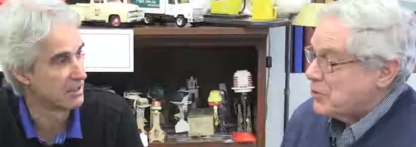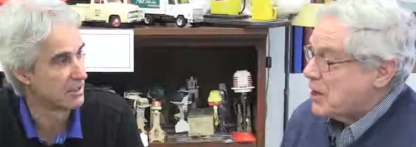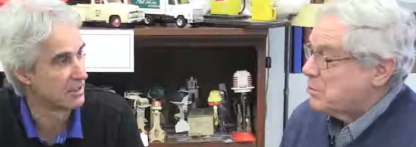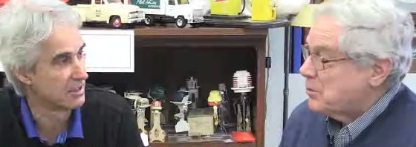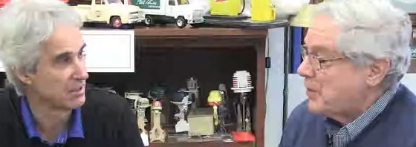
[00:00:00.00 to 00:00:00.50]
Speaker 1: a
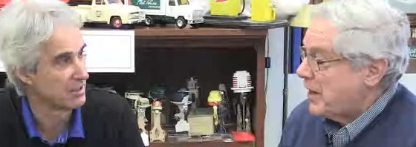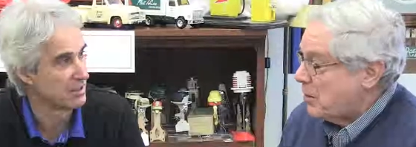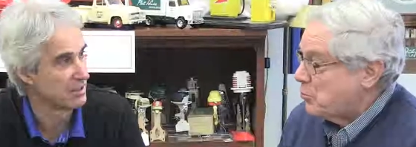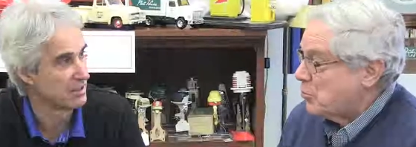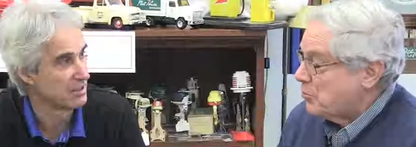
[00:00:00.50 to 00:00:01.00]
couple of my
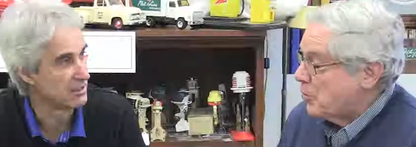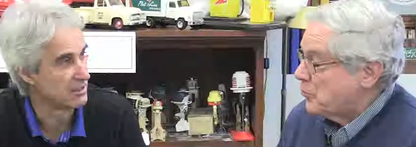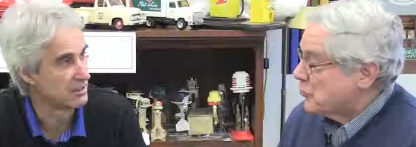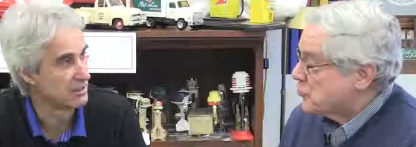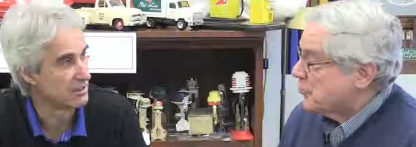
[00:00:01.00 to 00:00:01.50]
outboard motors
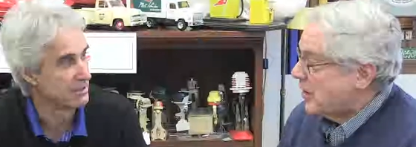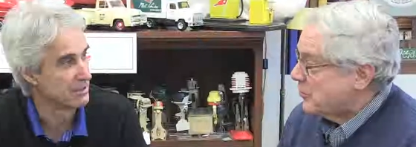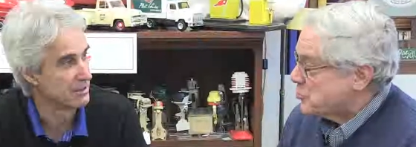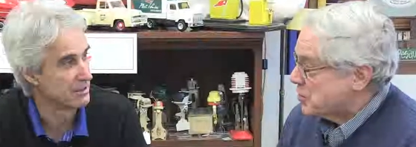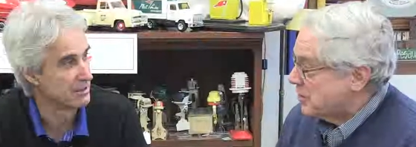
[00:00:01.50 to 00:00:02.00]
from when I was
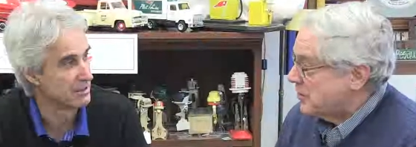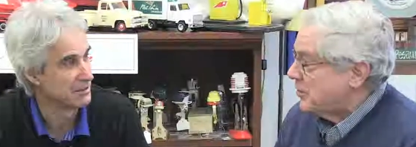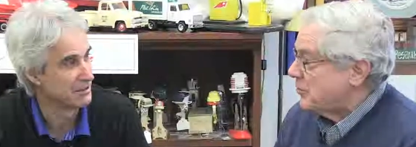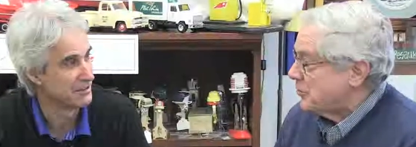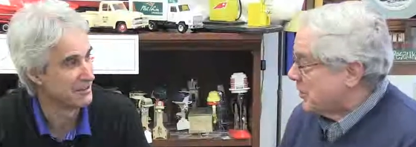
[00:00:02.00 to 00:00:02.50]
a kid that are
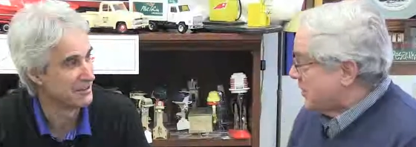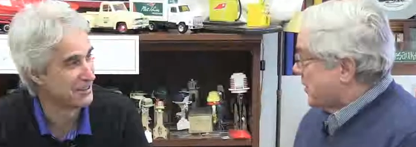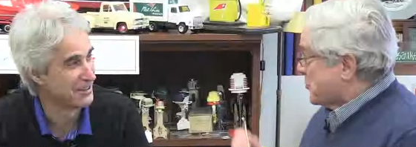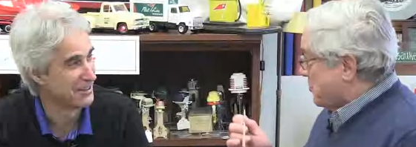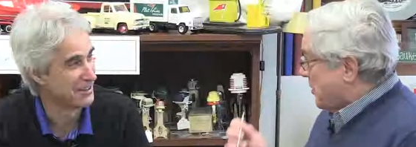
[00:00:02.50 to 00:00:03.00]
in the
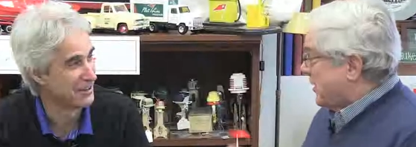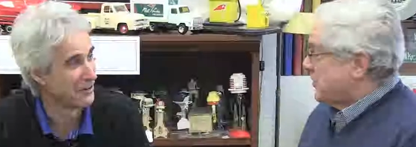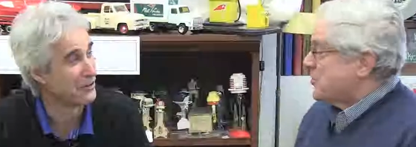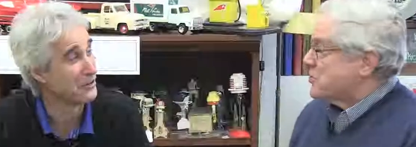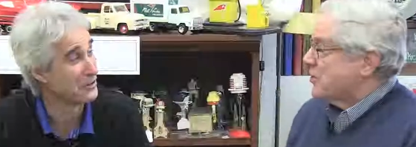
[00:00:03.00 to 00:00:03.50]
collection behind oh, us.
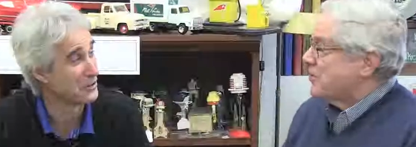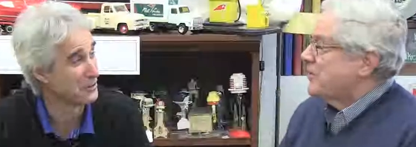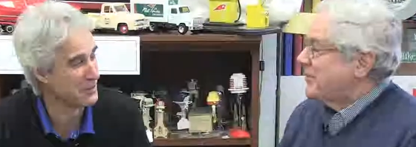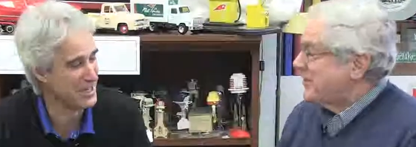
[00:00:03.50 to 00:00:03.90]
Oh, you do?